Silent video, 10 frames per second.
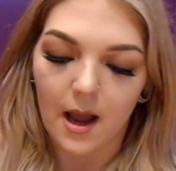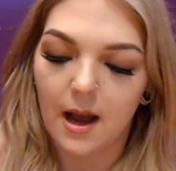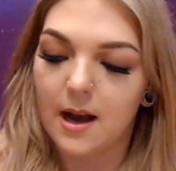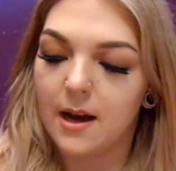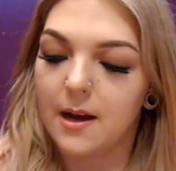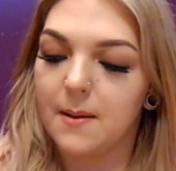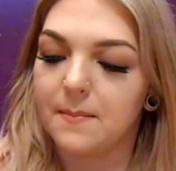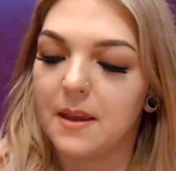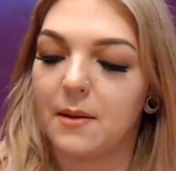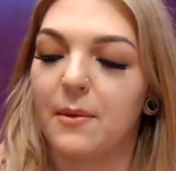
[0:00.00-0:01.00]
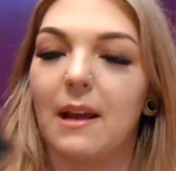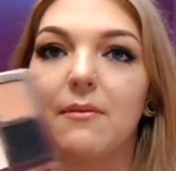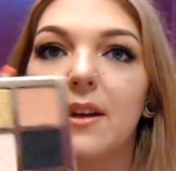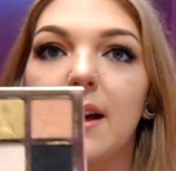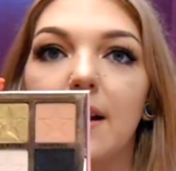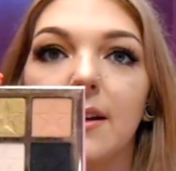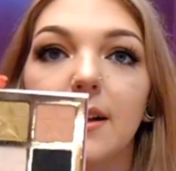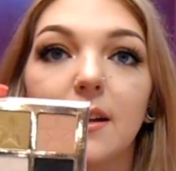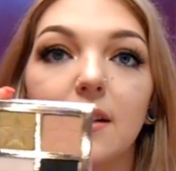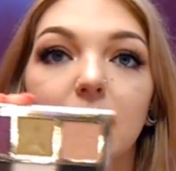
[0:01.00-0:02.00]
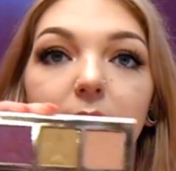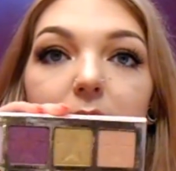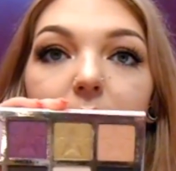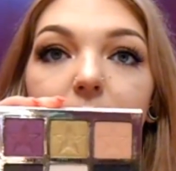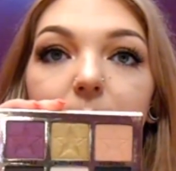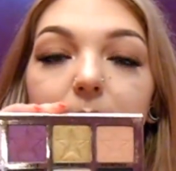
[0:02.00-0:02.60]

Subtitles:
And then we have the colors.